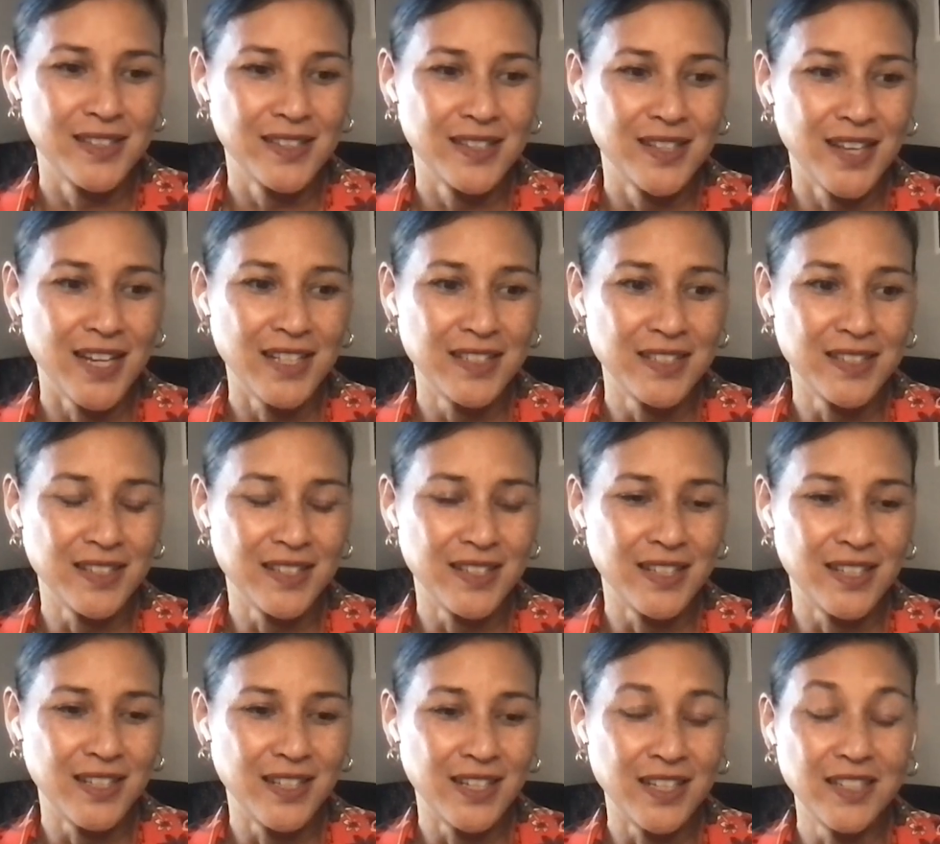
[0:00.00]
has
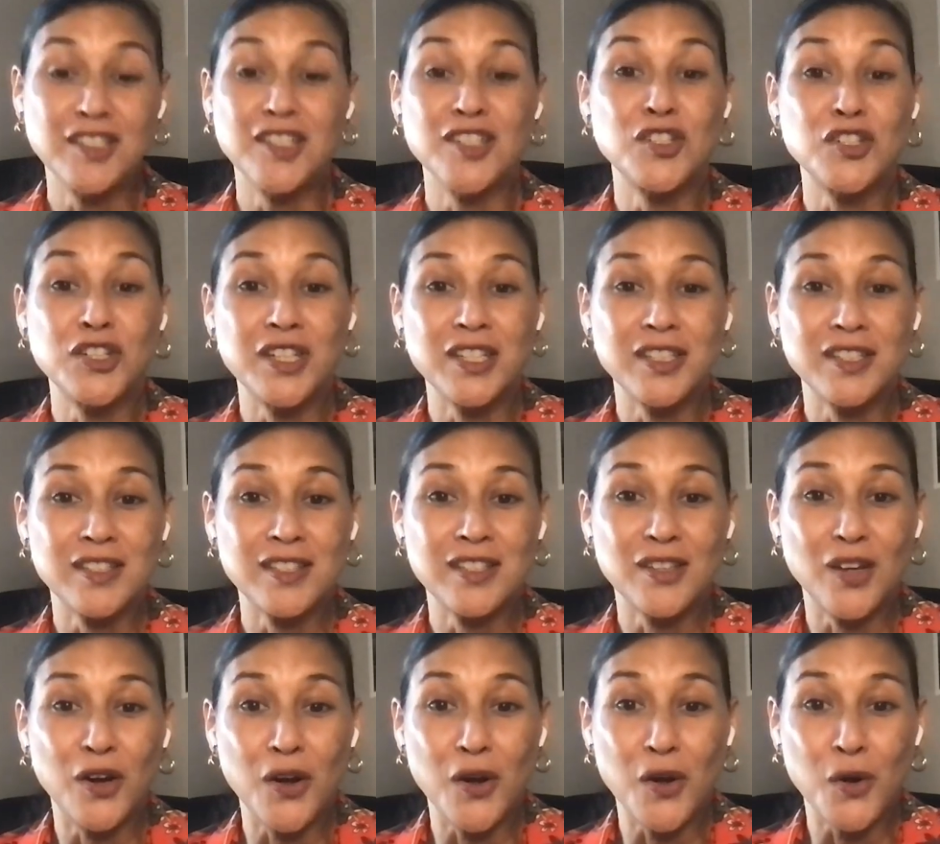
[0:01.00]
Indigenous
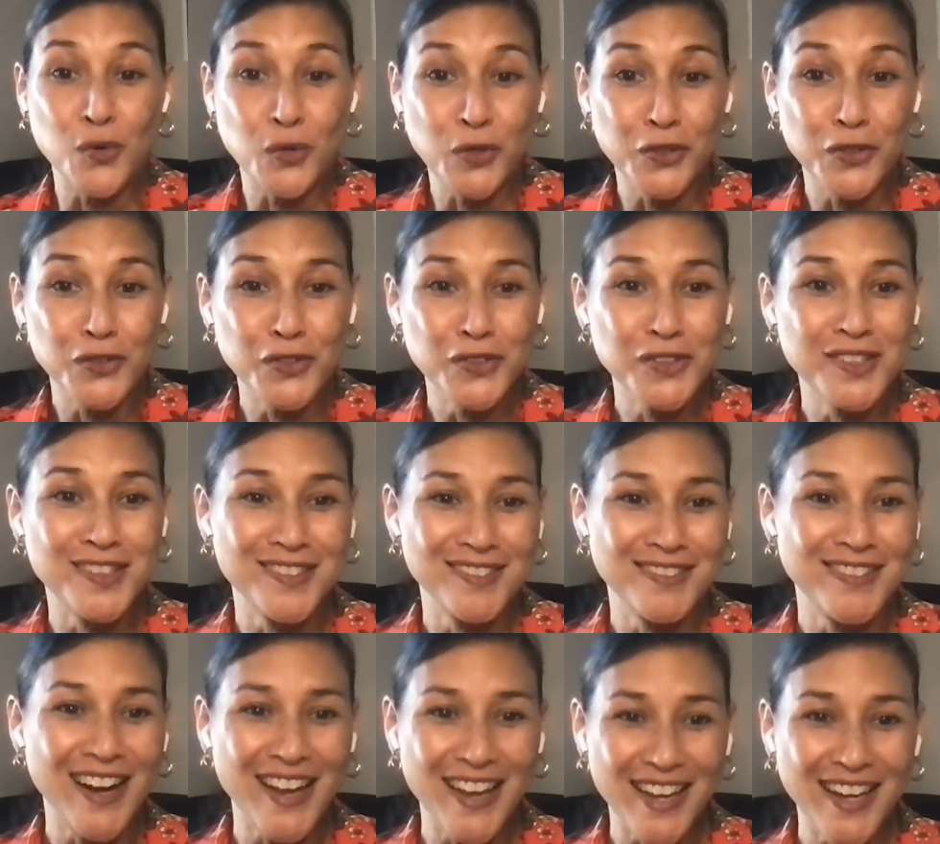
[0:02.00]
owners,
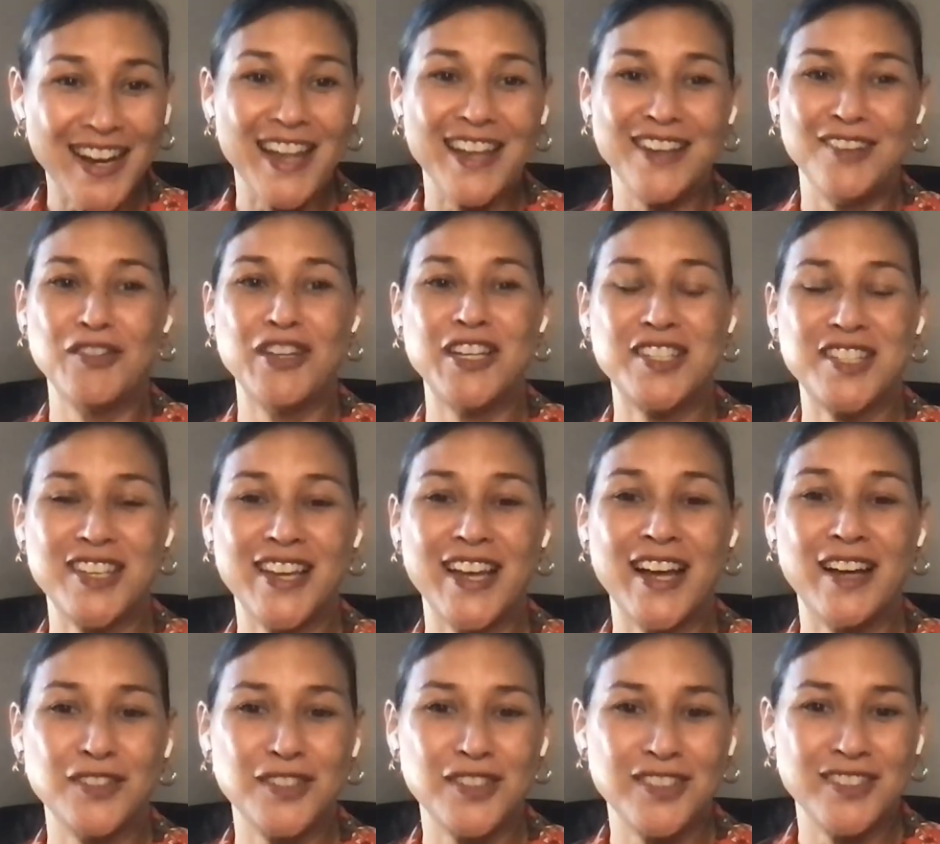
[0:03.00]
right? And reaching
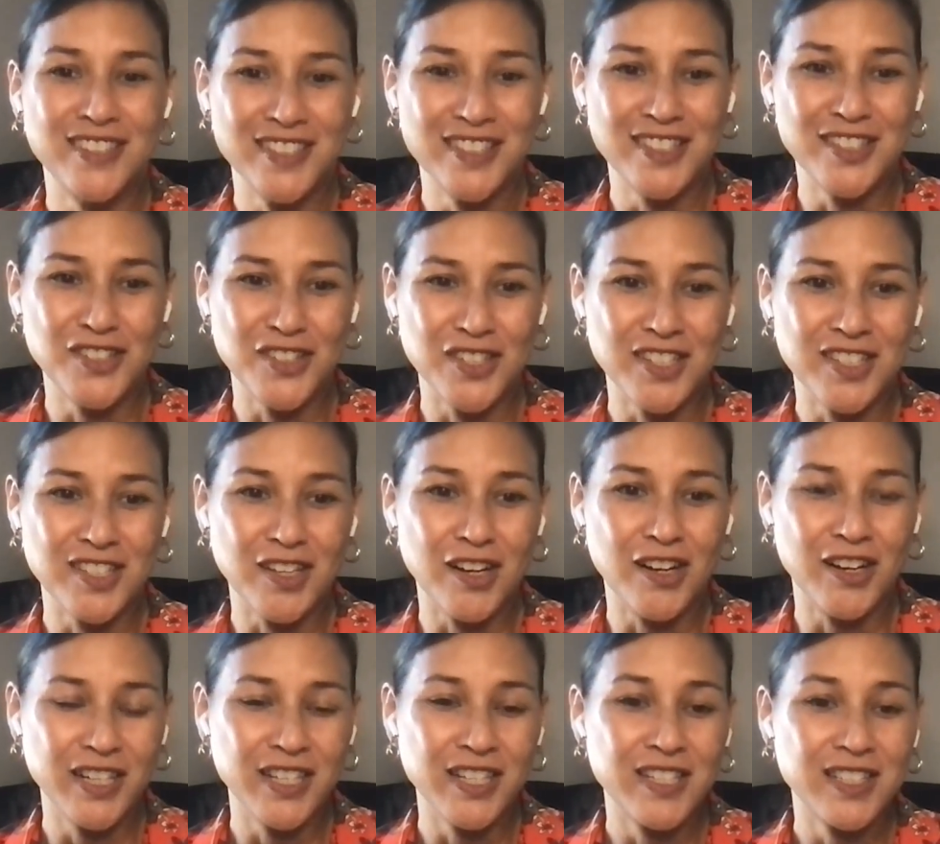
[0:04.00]
out to Indigenous
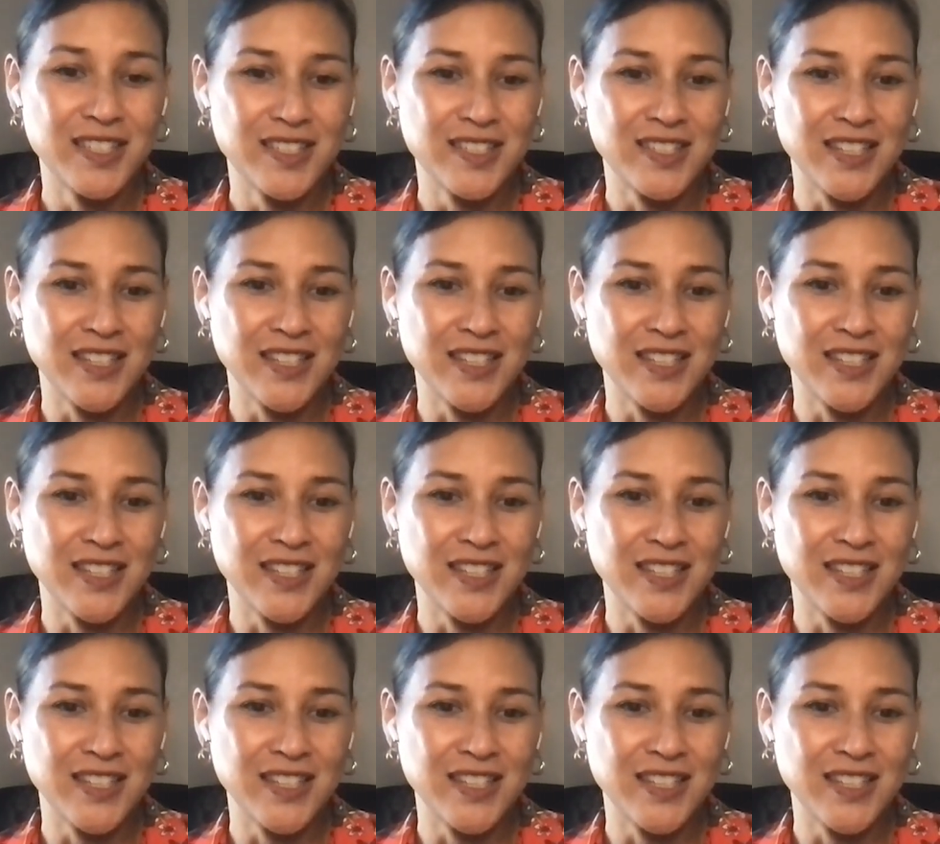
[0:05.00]
artists.